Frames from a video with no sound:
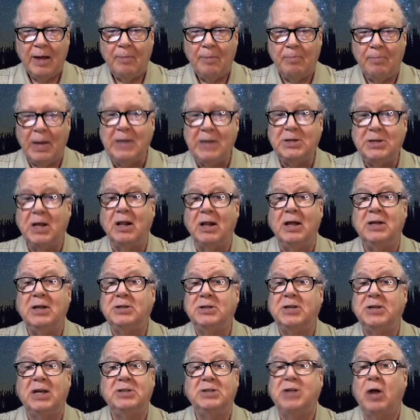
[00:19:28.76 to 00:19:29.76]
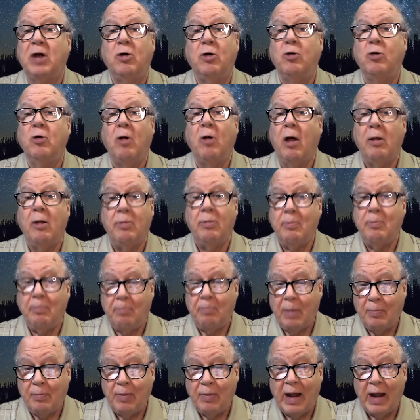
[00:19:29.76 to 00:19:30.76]
Basically, it says that
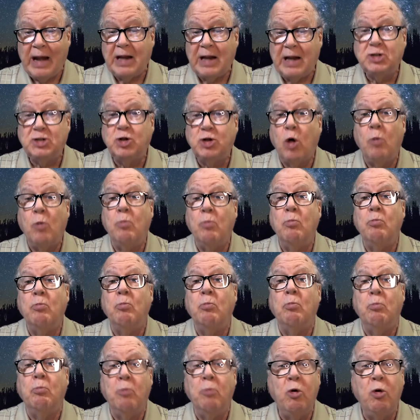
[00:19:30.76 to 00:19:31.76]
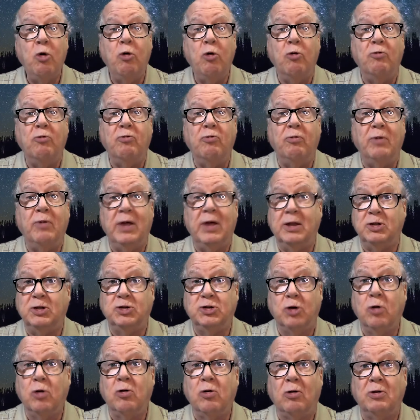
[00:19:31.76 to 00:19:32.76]
the planets don't move in
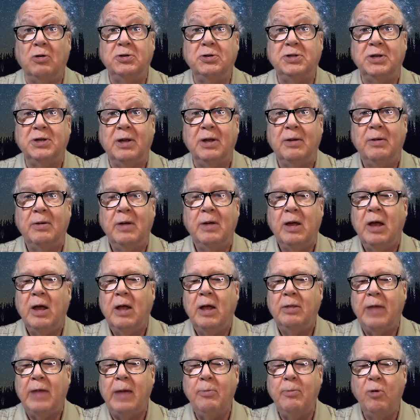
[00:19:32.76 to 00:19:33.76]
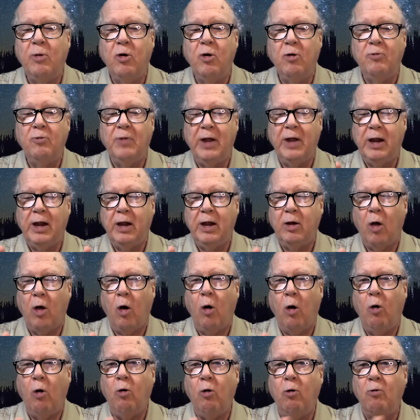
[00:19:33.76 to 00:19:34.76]
circles. They move in an
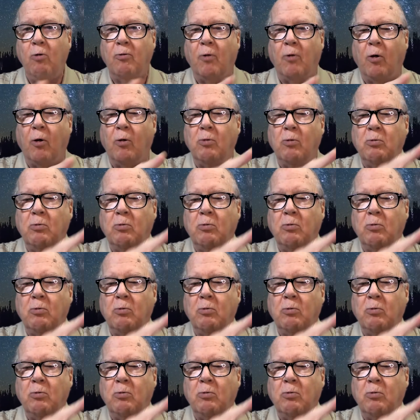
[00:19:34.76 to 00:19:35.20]
oval